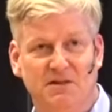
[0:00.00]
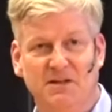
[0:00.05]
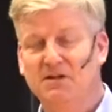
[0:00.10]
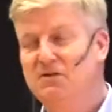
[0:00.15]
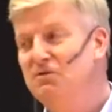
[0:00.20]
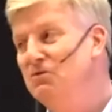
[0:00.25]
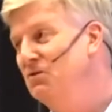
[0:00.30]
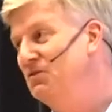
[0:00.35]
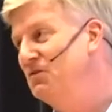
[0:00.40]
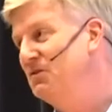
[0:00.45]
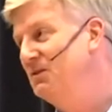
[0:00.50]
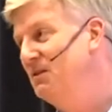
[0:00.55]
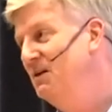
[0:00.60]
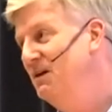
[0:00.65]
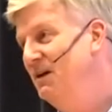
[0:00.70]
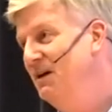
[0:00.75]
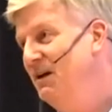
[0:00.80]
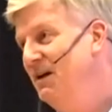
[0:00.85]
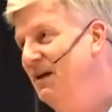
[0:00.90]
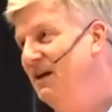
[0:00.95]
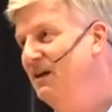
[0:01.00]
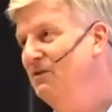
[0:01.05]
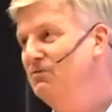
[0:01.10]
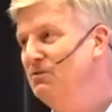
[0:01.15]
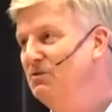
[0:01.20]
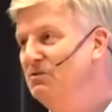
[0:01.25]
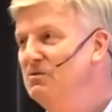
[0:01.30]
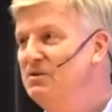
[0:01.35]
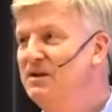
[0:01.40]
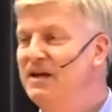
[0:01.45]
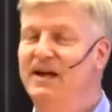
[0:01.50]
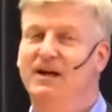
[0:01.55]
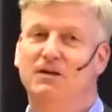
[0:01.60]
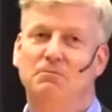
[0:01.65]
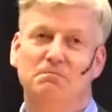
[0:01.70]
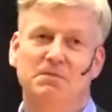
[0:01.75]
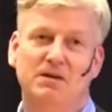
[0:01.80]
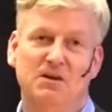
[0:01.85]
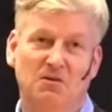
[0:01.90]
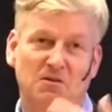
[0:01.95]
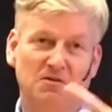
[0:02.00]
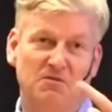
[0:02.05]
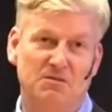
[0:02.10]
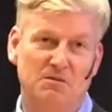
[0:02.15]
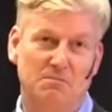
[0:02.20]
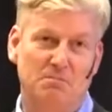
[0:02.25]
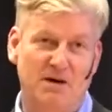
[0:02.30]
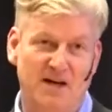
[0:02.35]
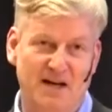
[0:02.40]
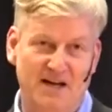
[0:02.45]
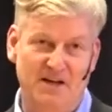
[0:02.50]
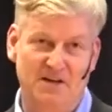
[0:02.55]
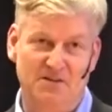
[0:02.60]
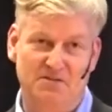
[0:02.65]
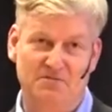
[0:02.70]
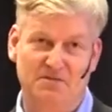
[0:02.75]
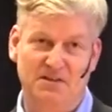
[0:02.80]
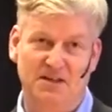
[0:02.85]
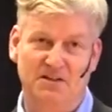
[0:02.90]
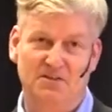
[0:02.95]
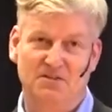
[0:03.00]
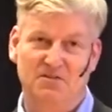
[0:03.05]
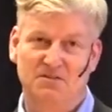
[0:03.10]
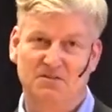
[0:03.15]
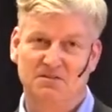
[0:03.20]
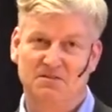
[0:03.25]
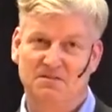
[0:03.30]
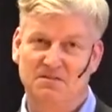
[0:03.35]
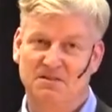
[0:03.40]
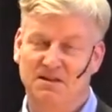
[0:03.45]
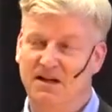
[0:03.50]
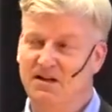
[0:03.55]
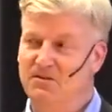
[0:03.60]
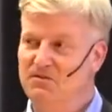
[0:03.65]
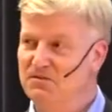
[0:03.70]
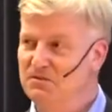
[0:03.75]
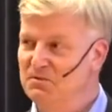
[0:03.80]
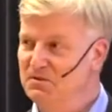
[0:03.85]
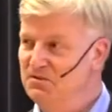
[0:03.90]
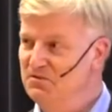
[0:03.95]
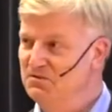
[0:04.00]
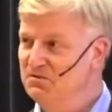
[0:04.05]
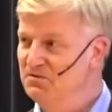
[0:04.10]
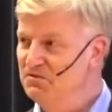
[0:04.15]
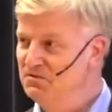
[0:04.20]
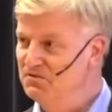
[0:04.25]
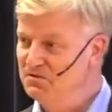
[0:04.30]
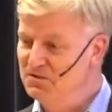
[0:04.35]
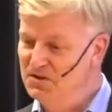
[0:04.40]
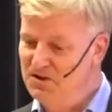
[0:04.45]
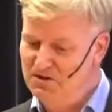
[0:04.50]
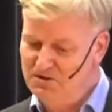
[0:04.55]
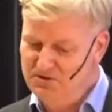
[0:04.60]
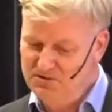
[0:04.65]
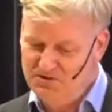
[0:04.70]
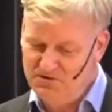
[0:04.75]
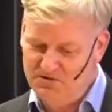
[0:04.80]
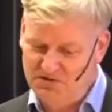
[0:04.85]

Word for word: very good. If you get beyond the pilot phase. Uh, so what you should go, you